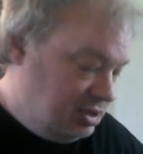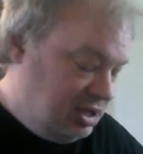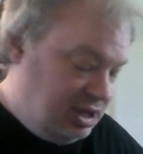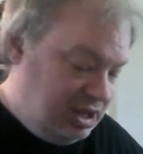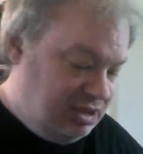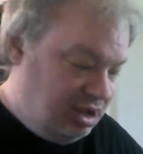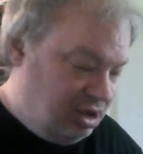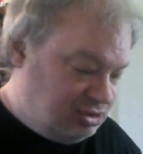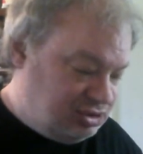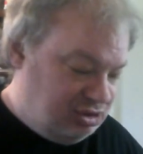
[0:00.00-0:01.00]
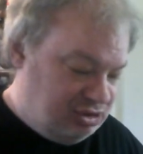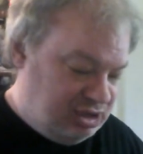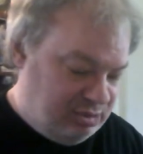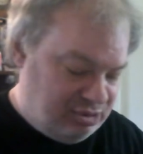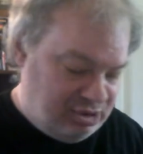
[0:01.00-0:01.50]
And they also come
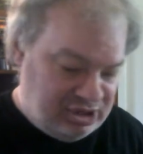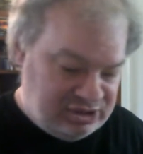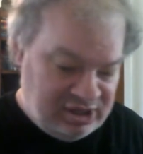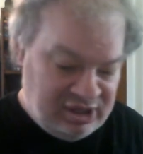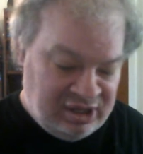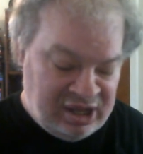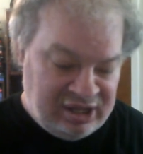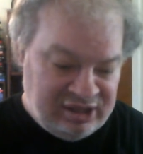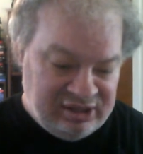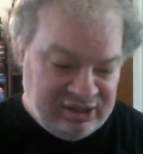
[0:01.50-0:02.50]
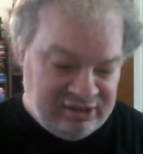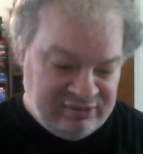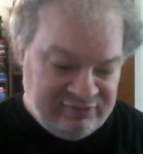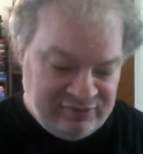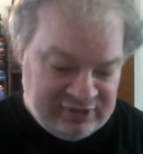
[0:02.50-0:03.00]
across a lot
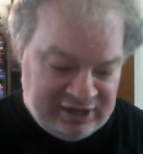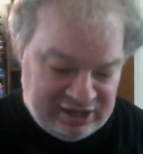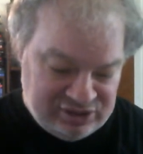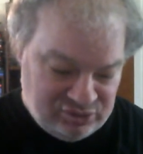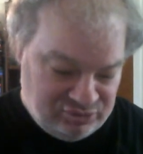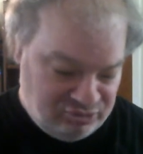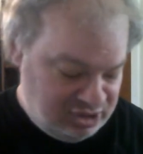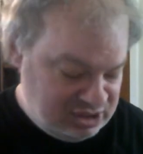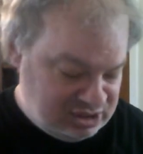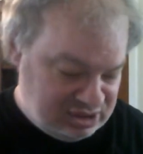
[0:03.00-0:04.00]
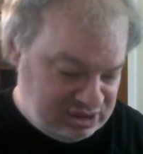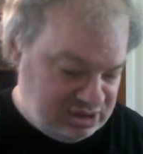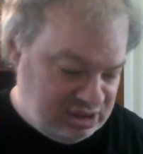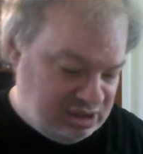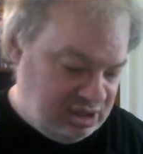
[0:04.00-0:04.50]
of canceled releases.
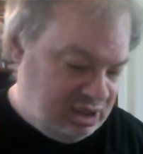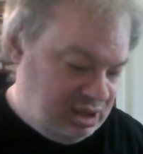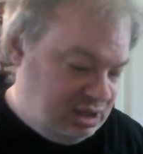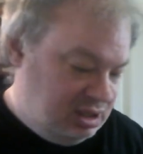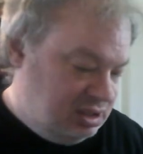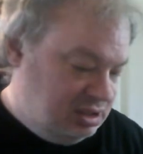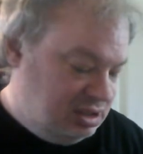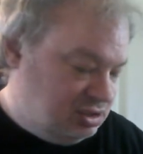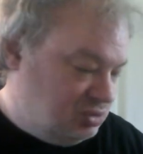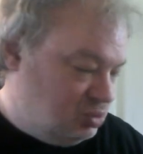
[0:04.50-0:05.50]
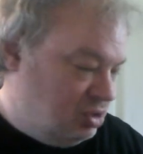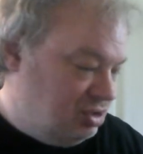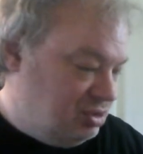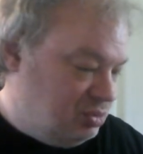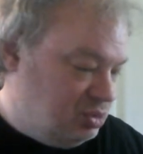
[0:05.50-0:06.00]
This is one
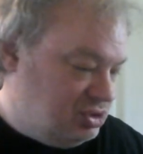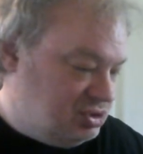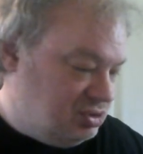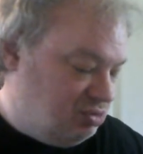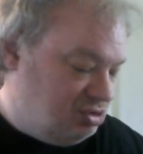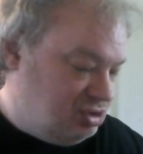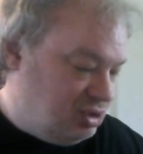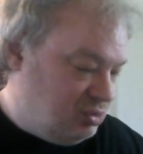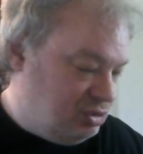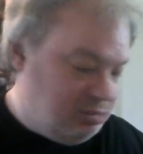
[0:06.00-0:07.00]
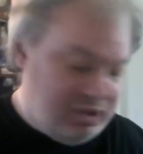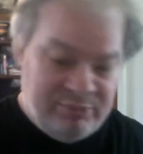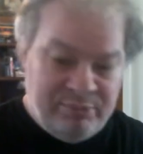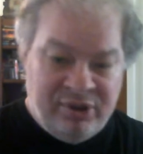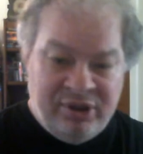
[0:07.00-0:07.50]
that was originally going to be
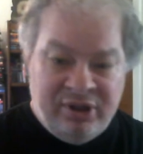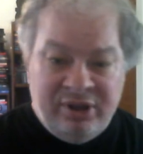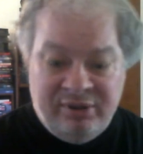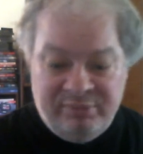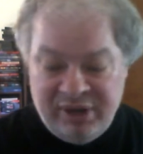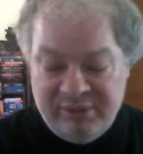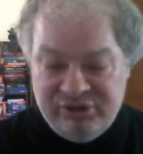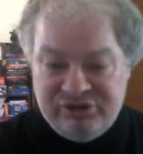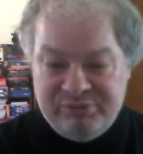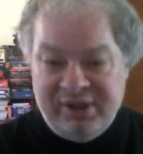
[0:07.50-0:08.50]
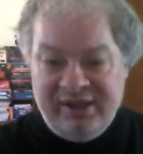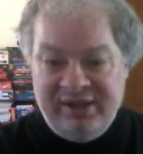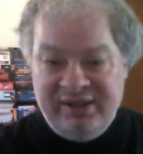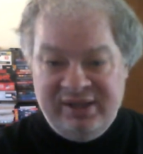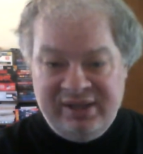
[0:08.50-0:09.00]
published by
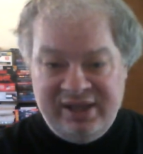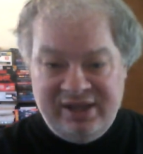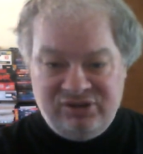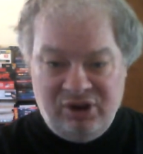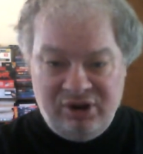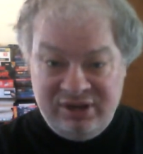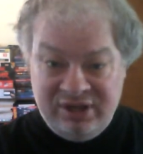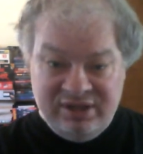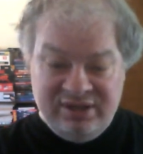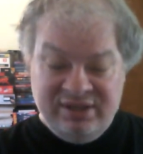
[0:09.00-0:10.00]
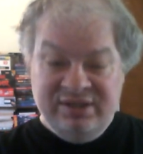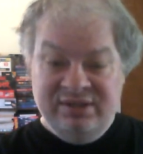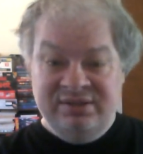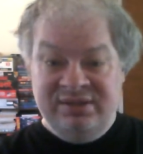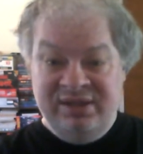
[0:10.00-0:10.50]
Cascar,
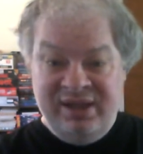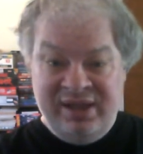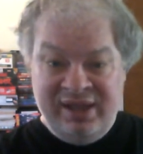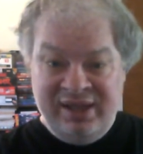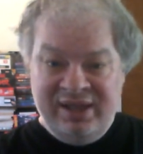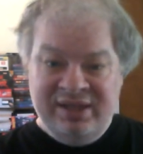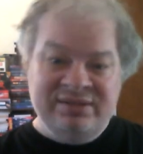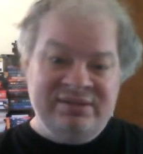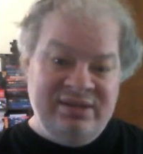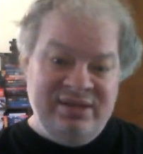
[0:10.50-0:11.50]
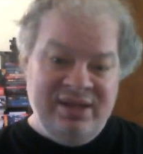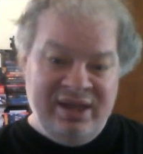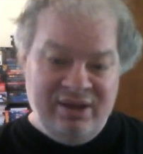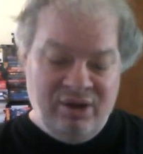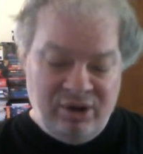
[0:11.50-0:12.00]

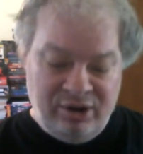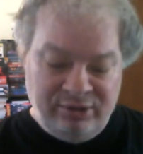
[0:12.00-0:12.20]
C-A-S-C-A-R.